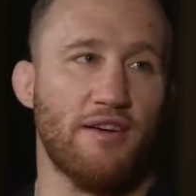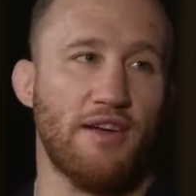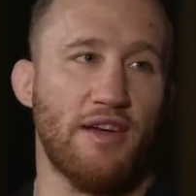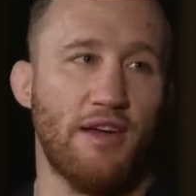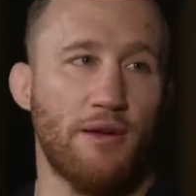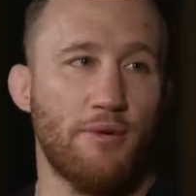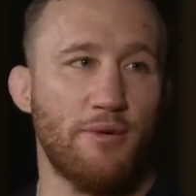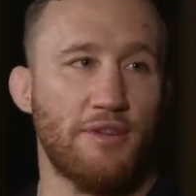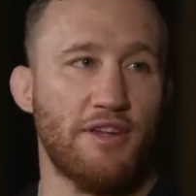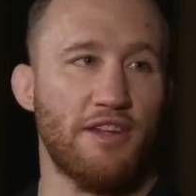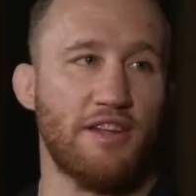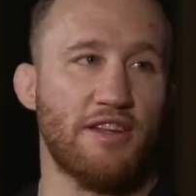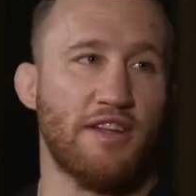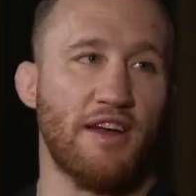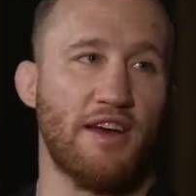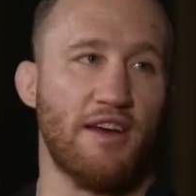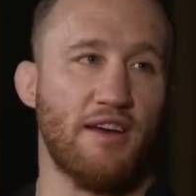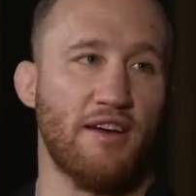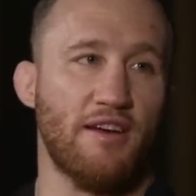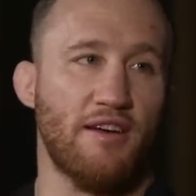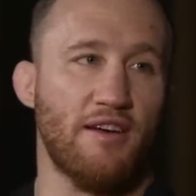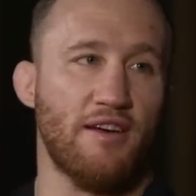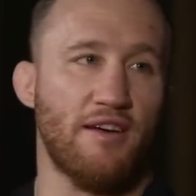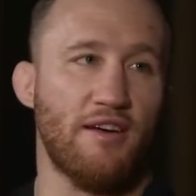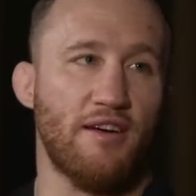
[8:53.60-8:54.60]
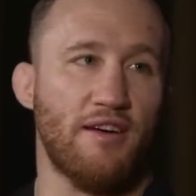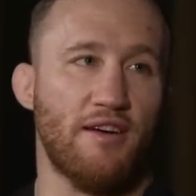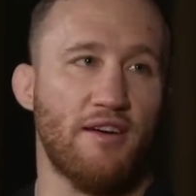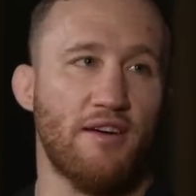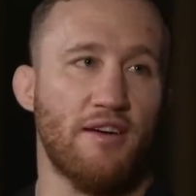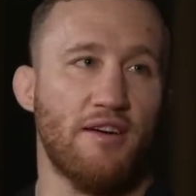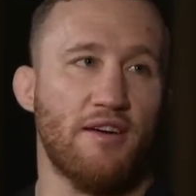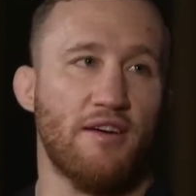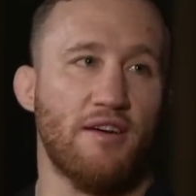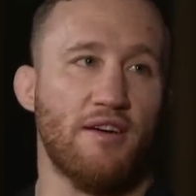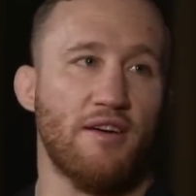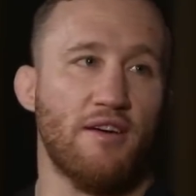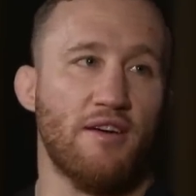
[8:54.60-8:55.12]
he would think that.
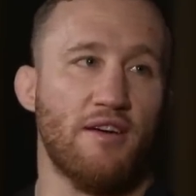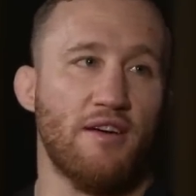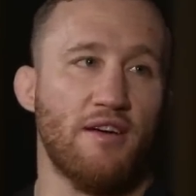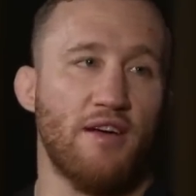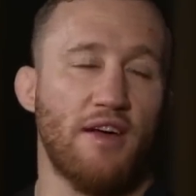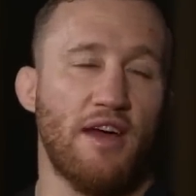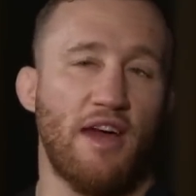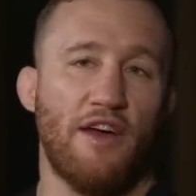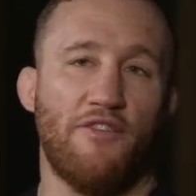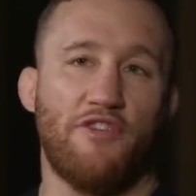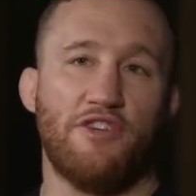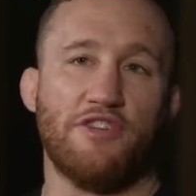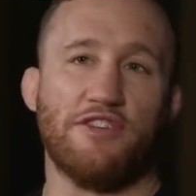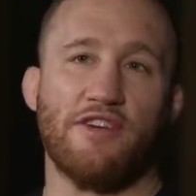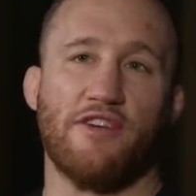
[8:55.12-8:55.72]
Can you try and describe?